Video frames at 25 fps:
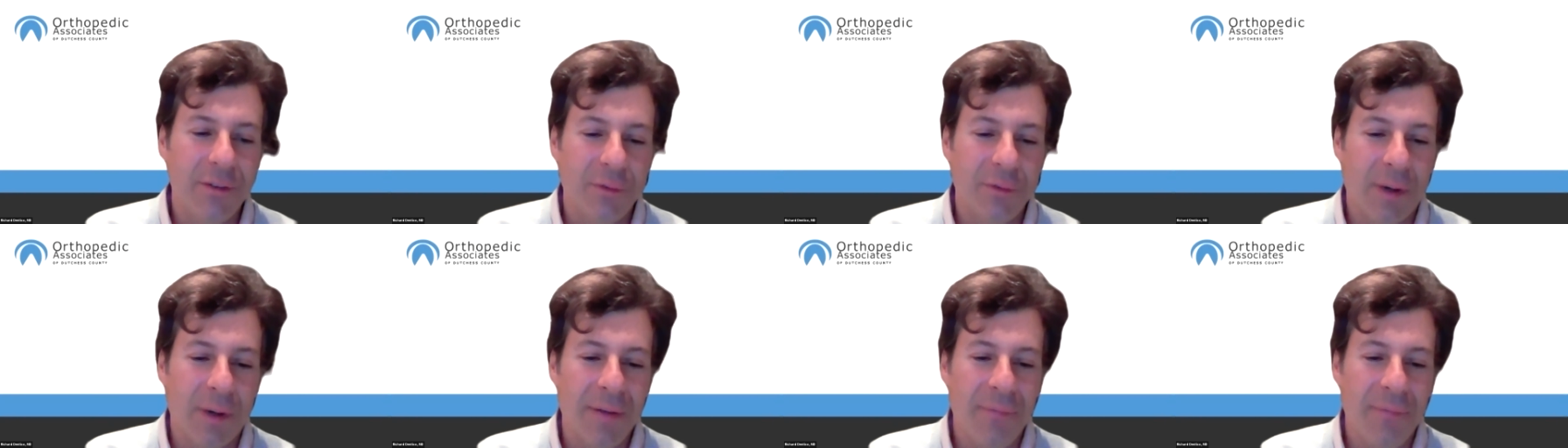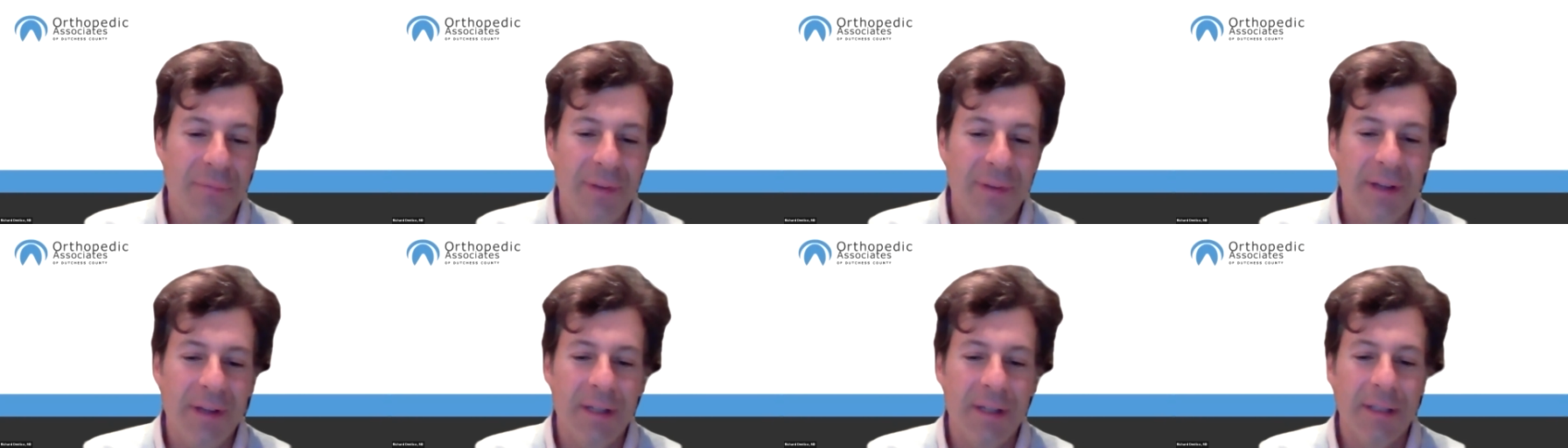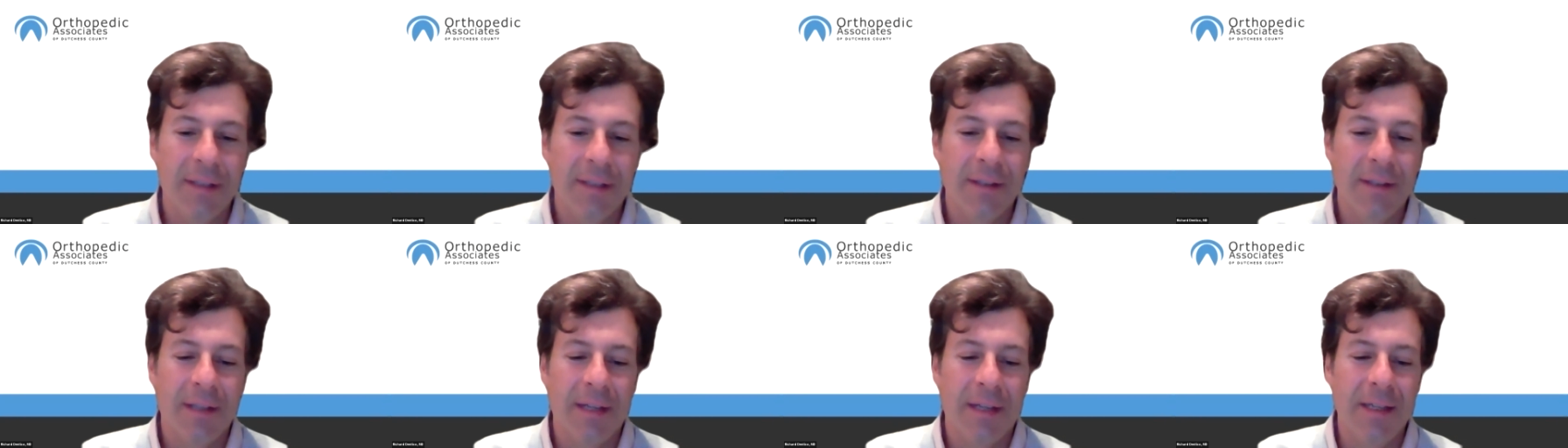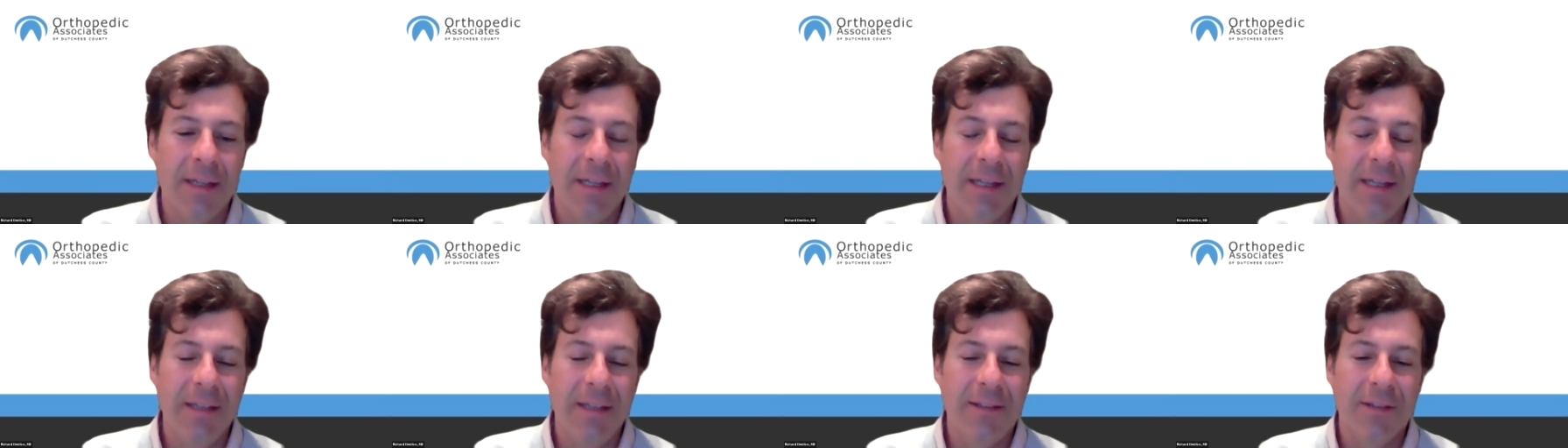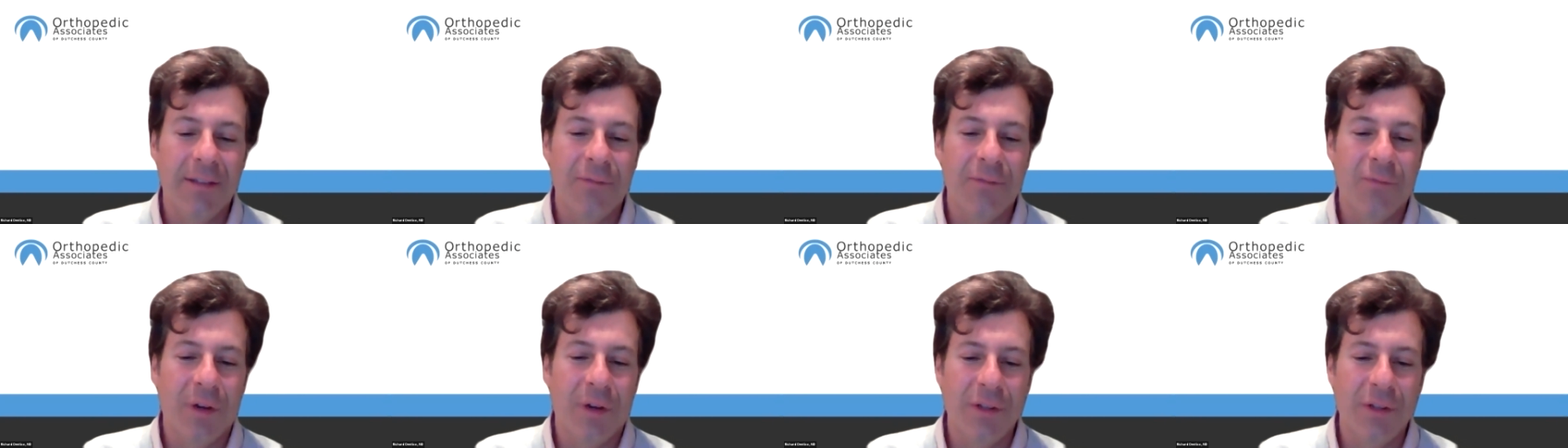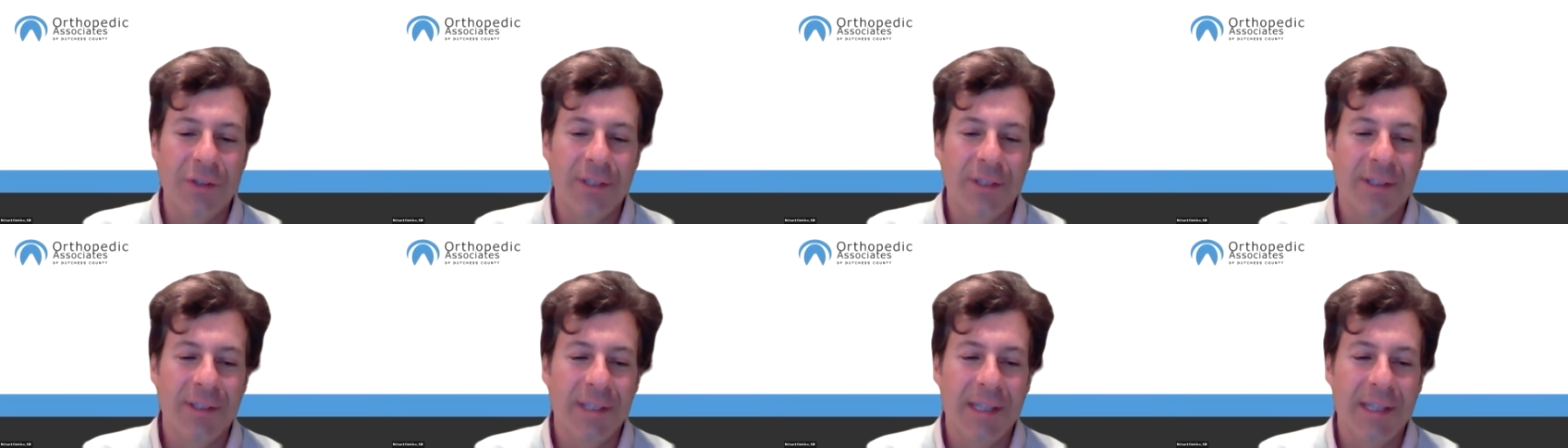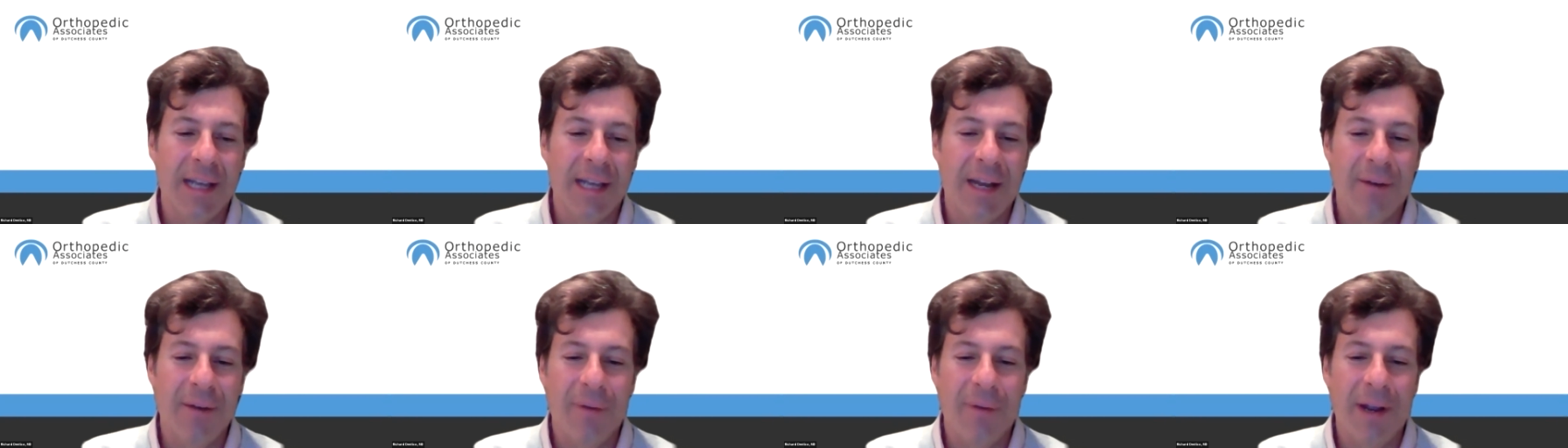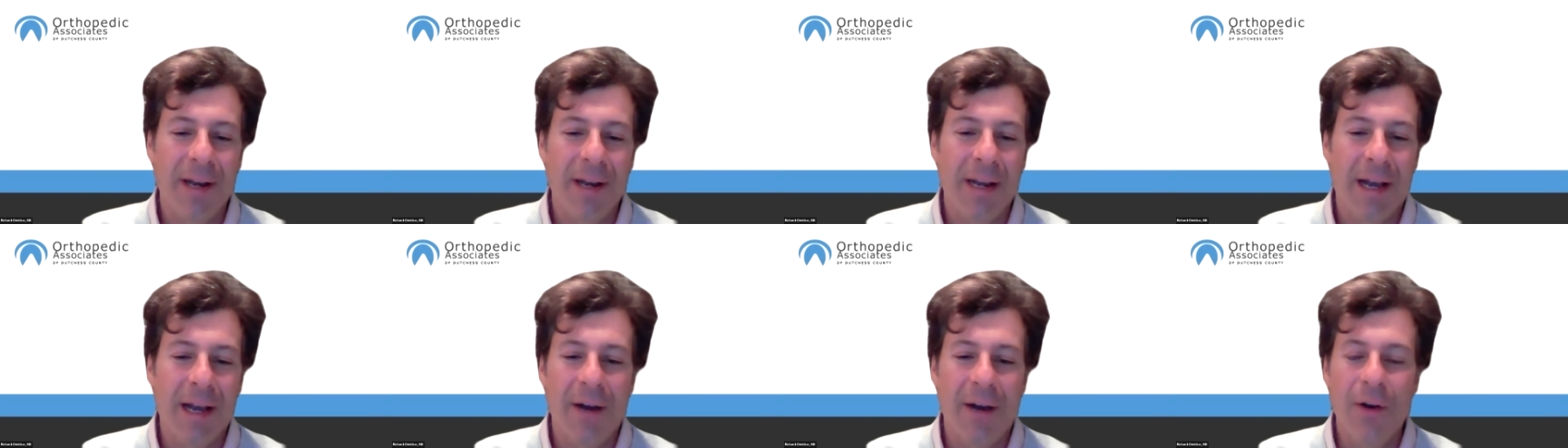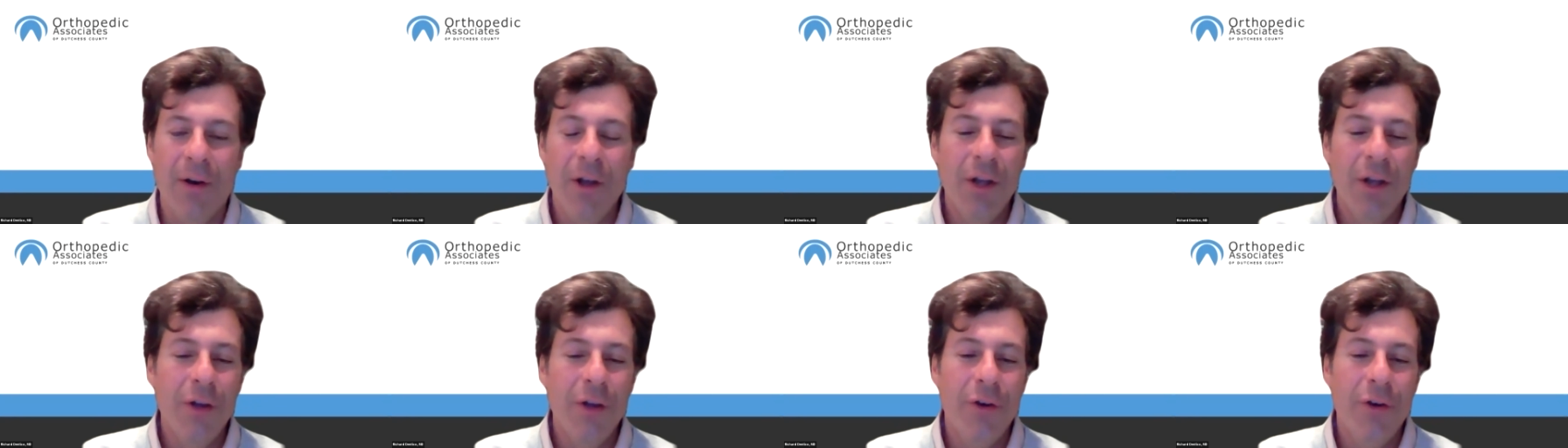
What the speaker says: Do I feel the need to rush in to get it right now?